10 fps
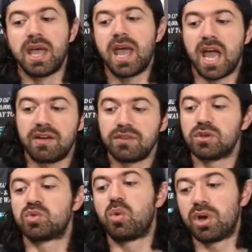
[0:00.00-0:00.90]
Having
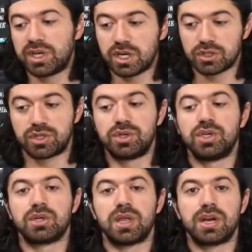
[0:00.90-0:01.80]
those one-year,
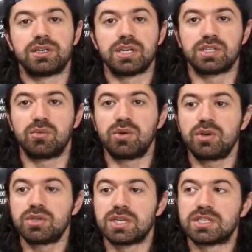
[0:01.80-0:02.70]
two-year later
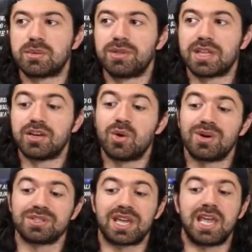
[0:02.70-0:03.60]
testimonials is something that no one
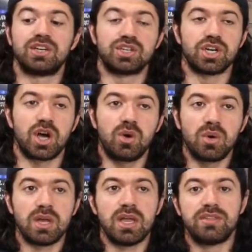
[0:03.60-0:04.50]
else can show,
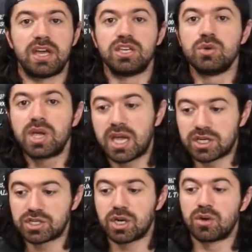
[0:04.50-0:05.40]
that you can
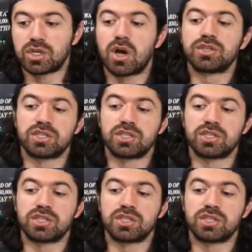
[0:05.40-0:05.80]
show to also